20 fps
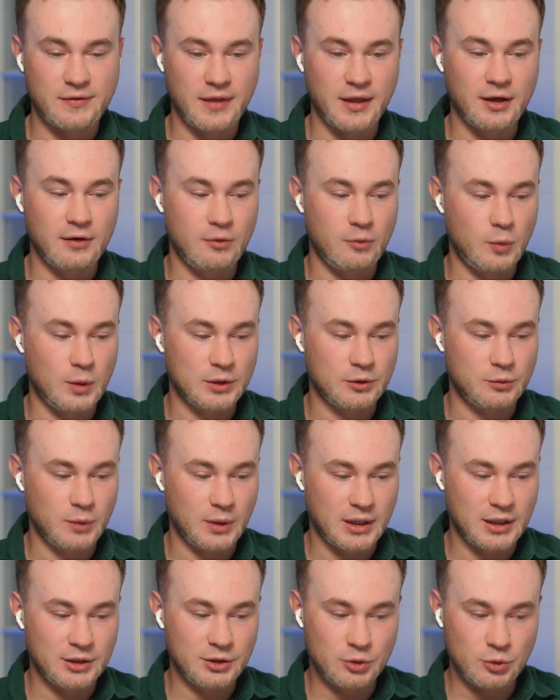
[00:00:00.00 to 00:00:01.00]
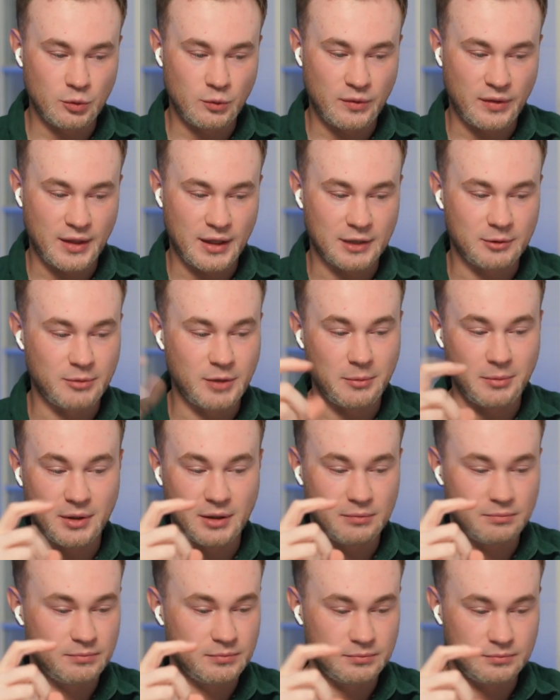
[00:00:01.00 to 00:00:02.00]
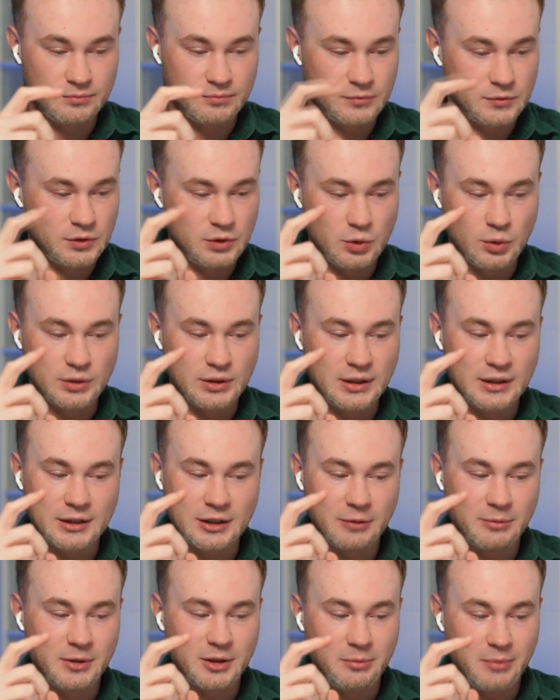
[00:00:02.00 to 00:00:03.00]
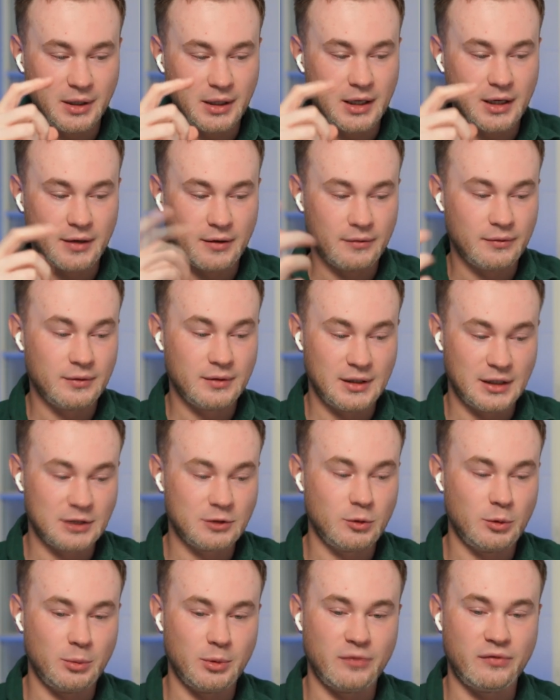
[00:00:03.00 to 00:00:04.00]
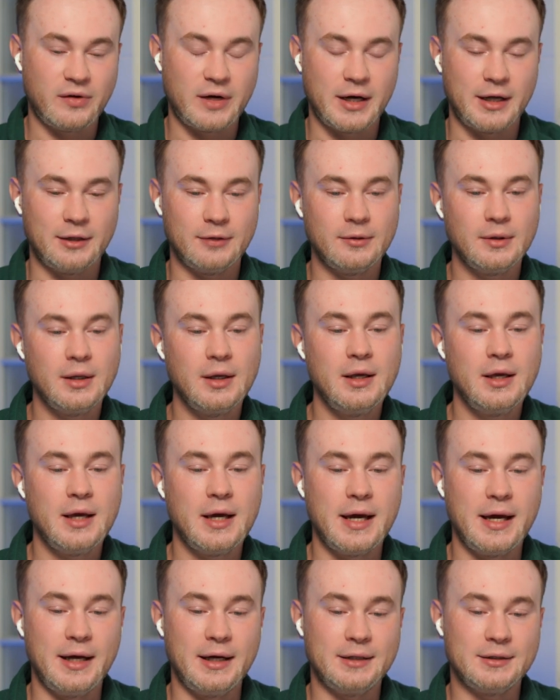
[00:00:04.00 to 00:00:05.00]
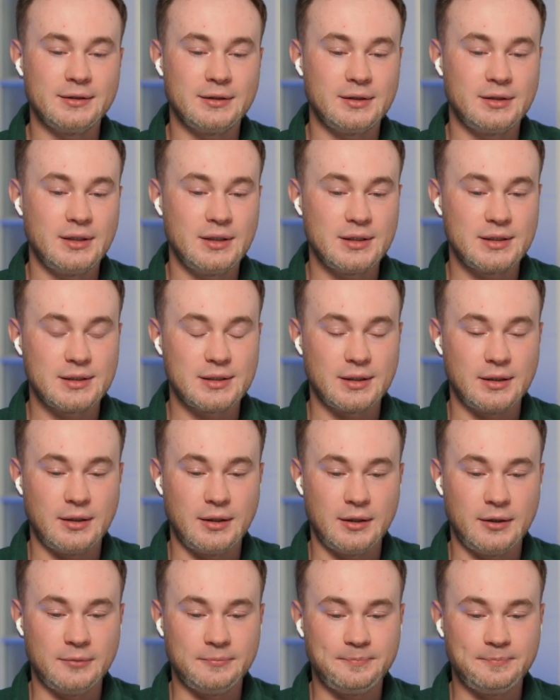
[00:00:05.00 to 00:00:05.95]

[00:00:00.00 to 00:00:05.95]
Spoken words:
think what we can do with that. Maybe do it a little bit bigger. That will be fine. And this,